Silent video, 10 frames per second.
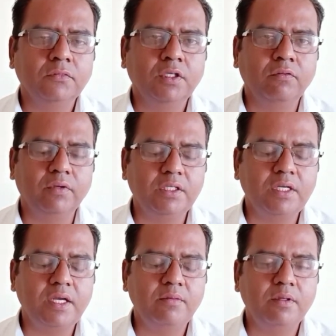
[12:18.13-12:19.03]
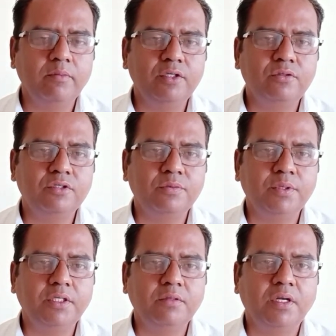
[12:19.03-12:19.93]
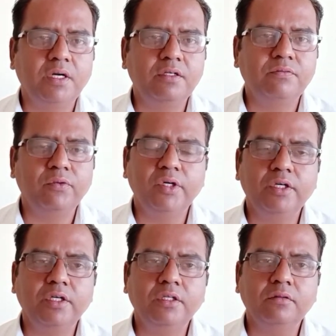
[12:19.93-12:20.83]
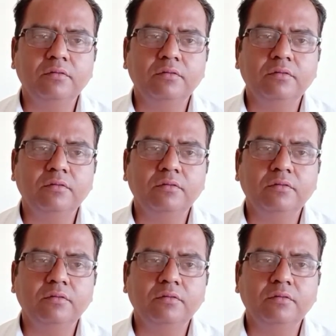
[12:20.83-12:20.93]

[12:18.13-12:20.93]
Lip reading: Whether I am able to speak in Marathi fluently,